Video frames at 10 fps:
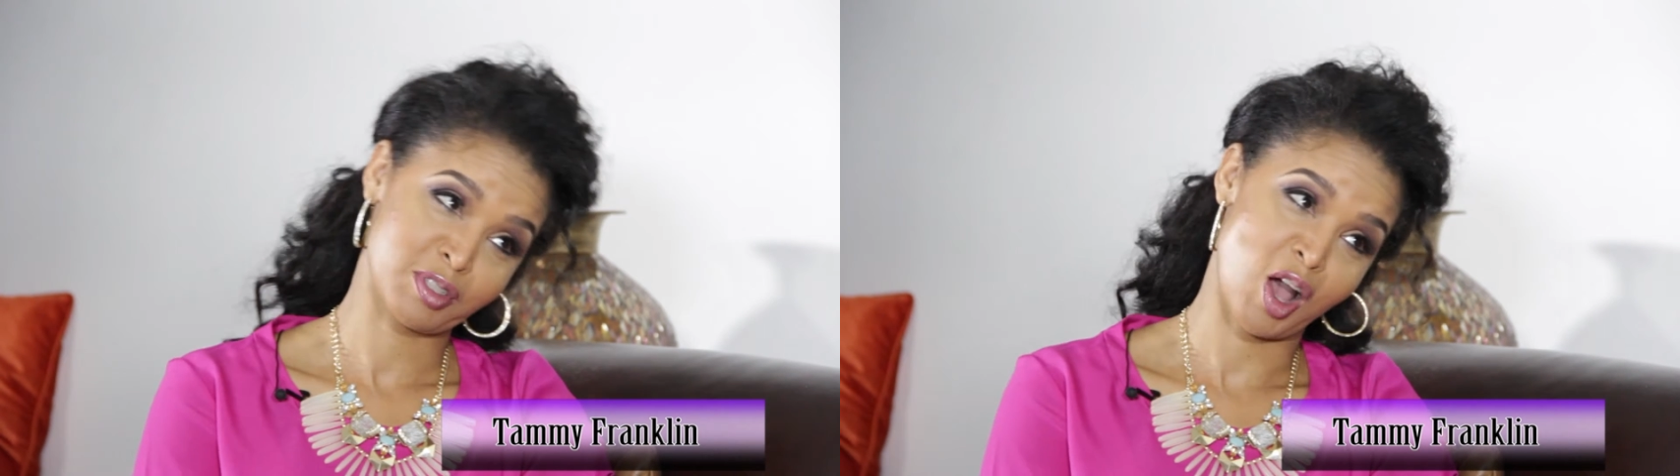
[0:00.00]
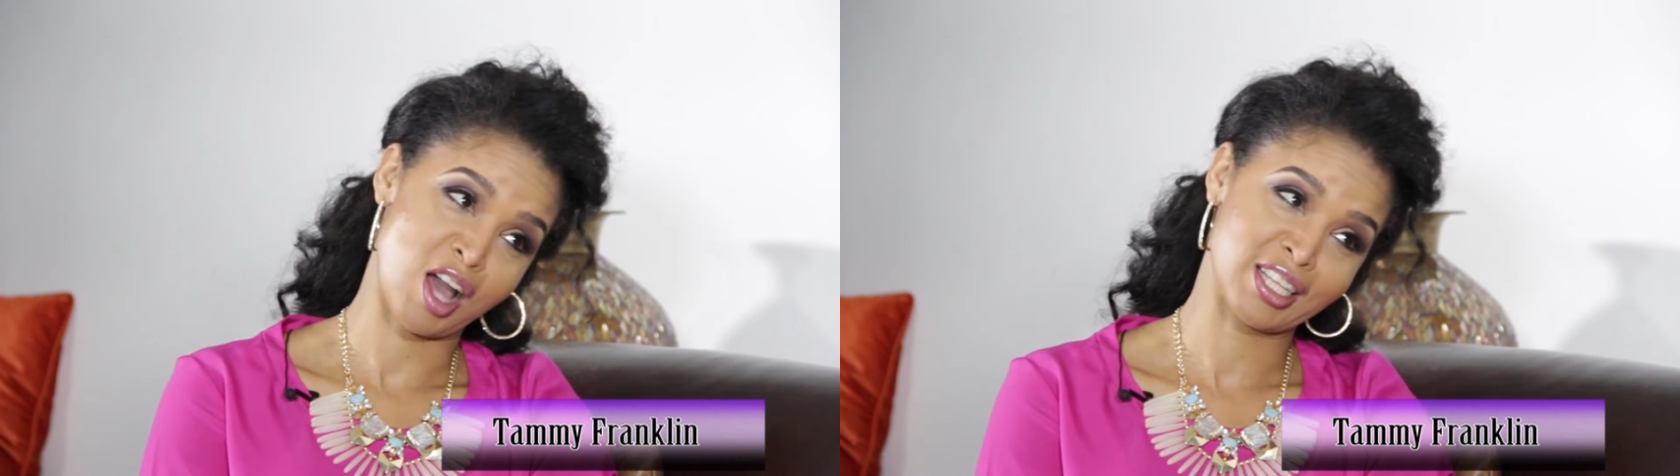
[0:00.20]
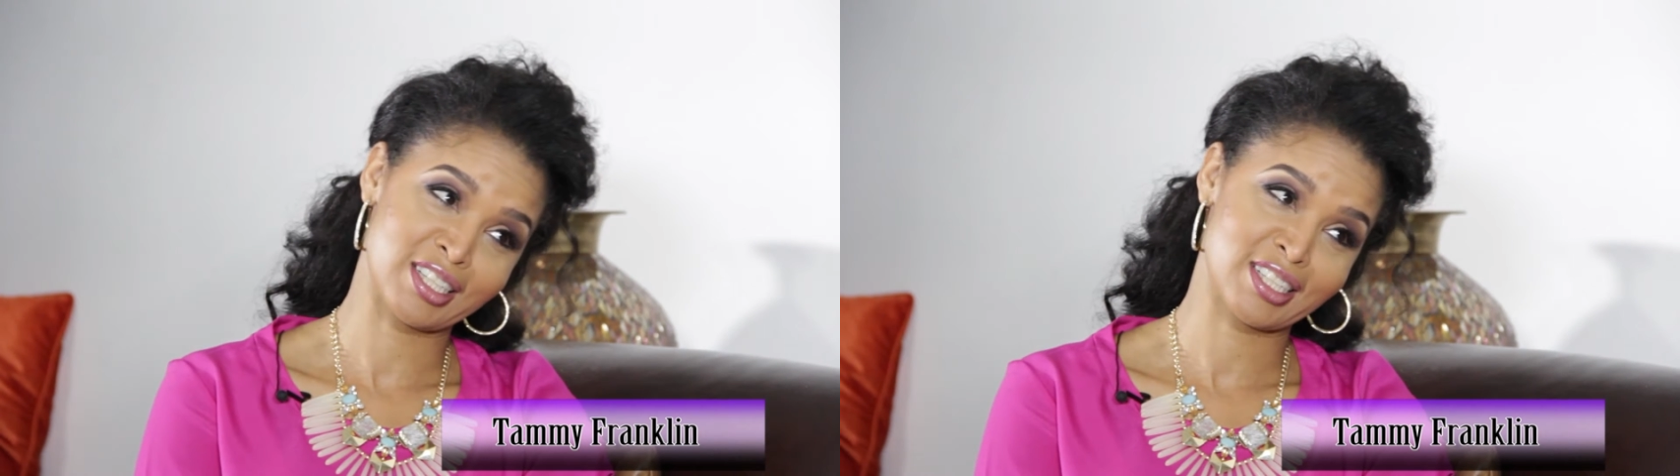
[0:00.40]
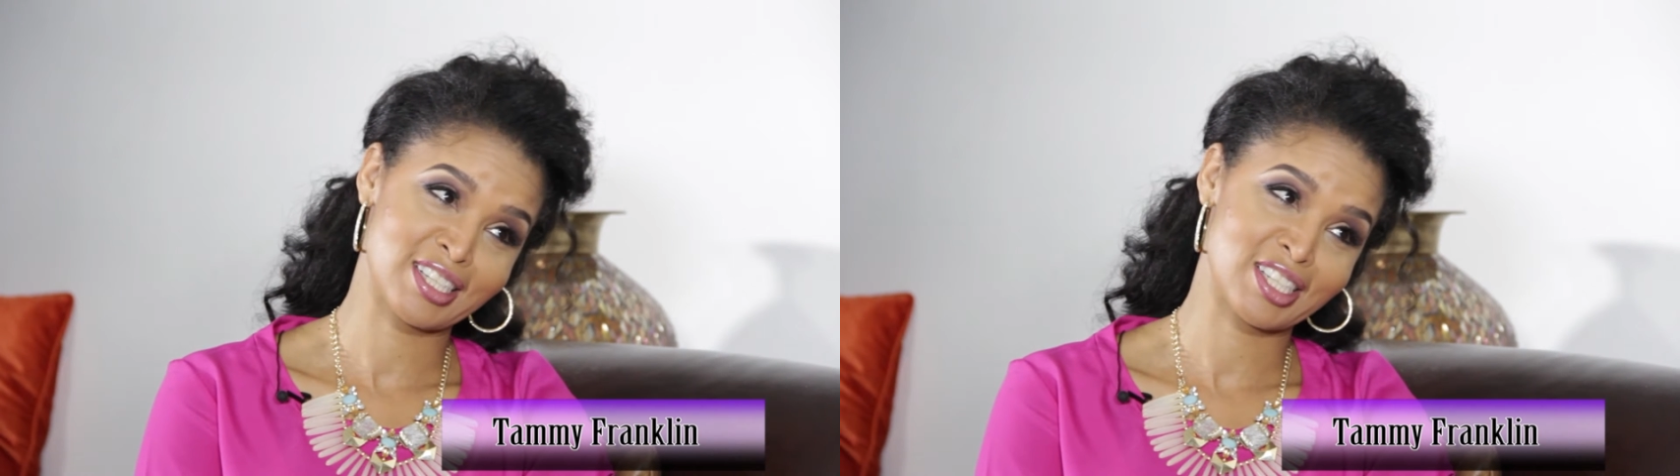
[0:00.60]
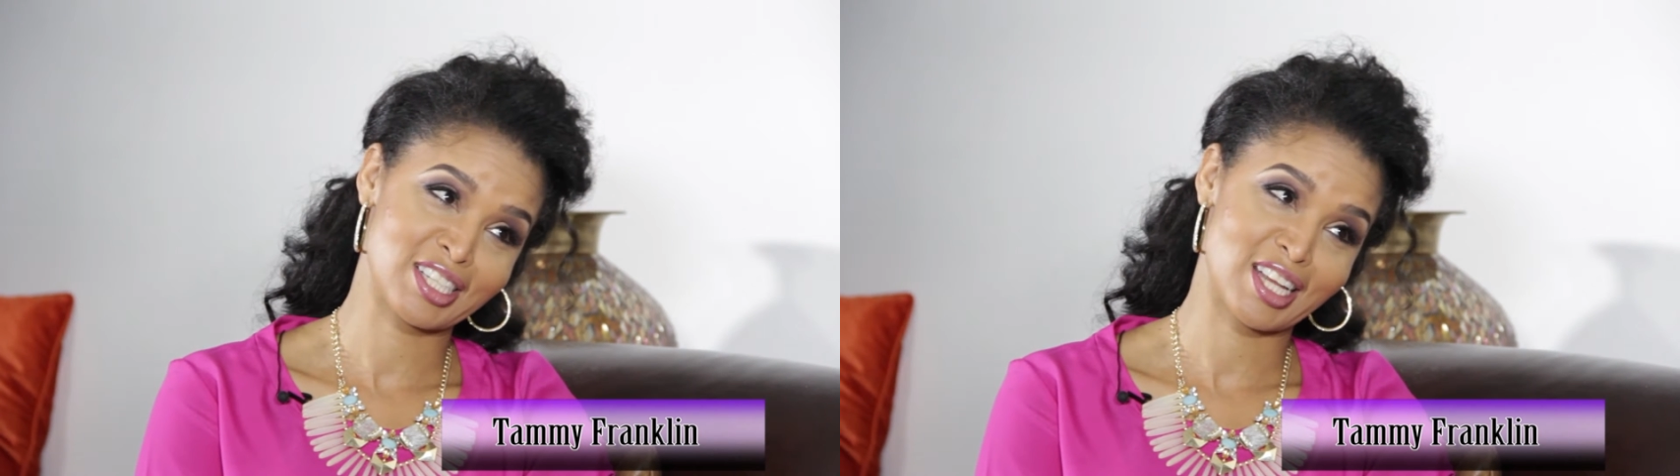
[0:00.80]

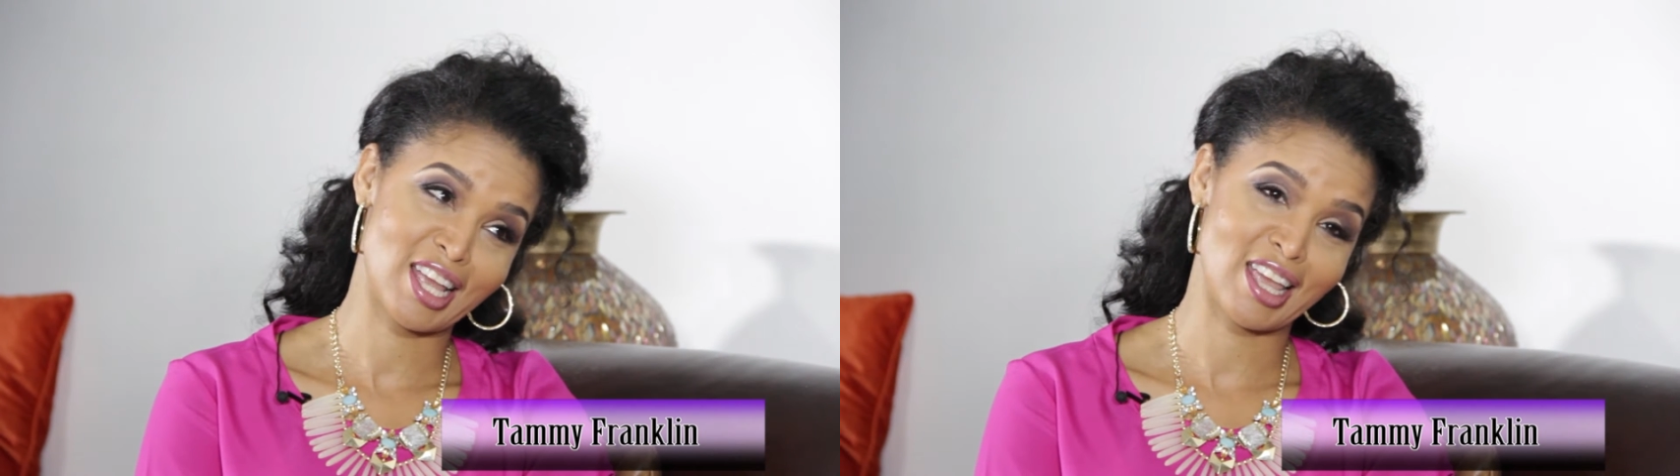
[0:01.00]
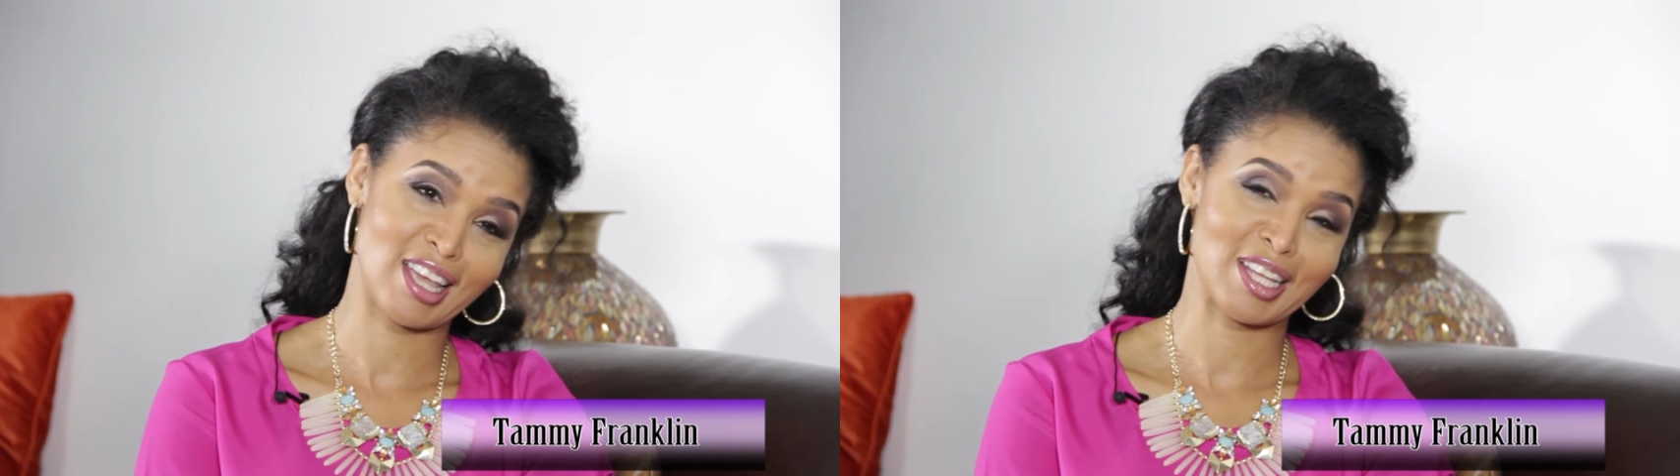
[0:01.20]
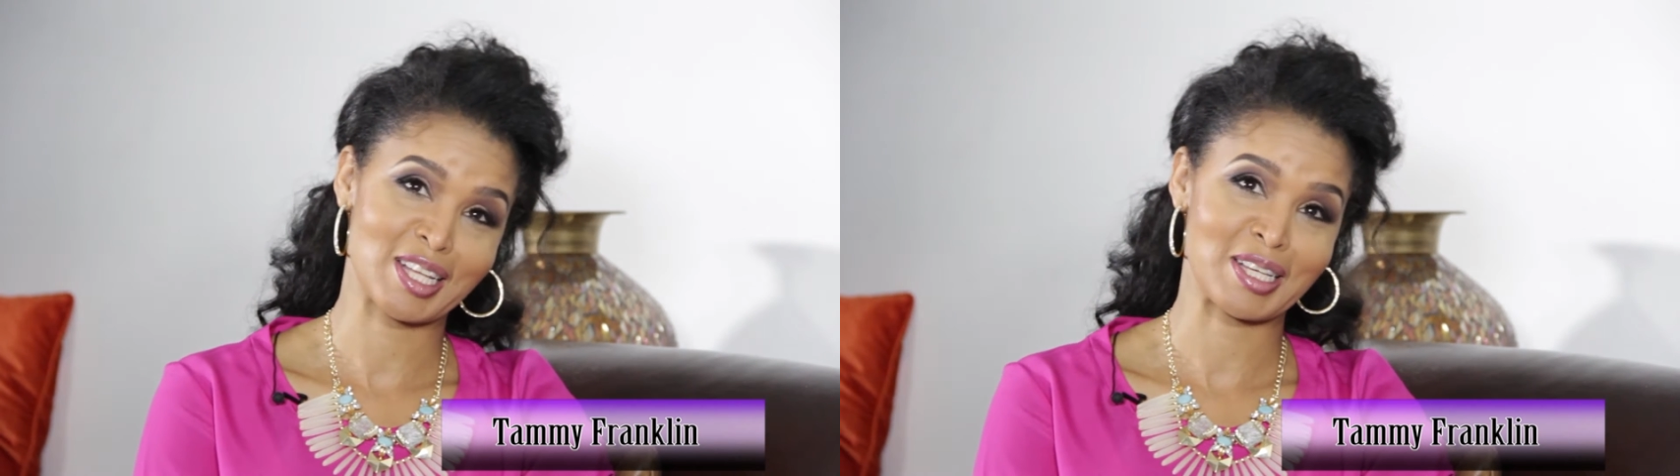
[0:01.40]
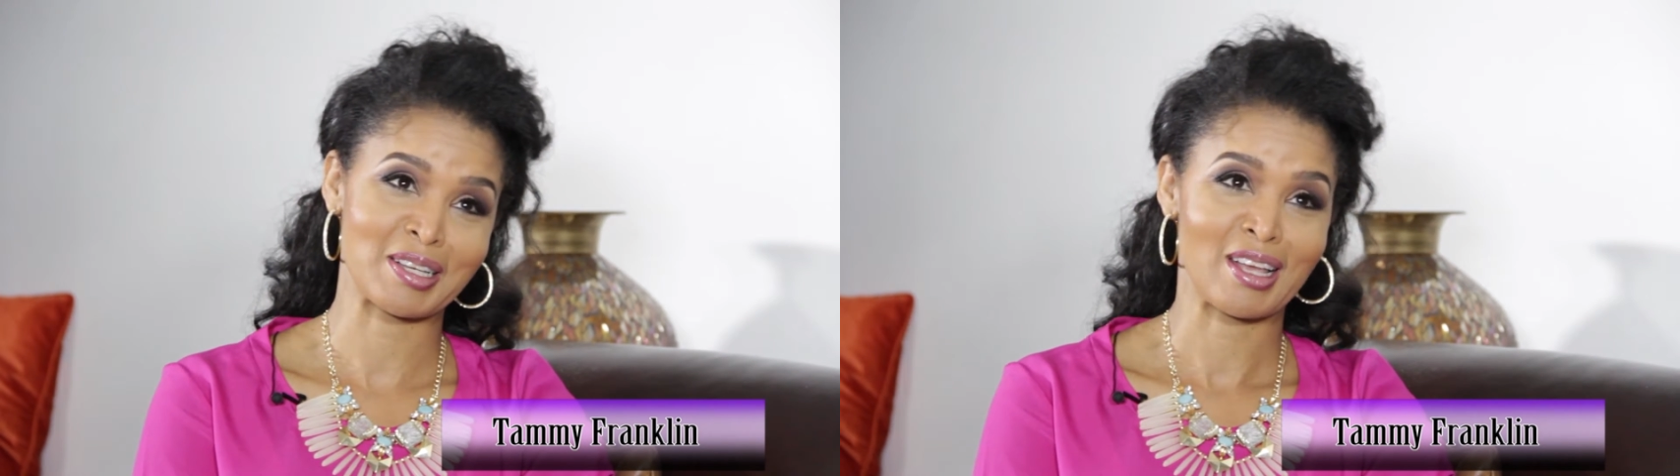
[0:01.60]
college, and